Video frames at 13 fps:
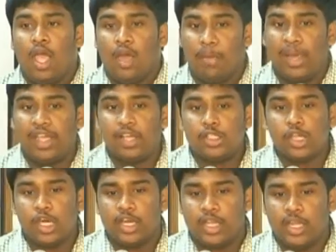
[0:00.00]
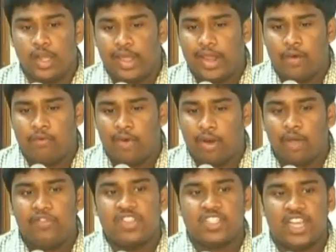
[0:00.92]
Michael Jordan, in one
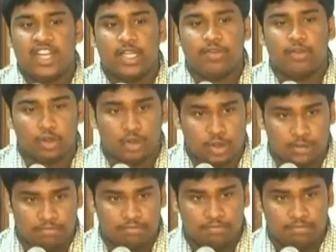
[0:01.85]
of his interviews,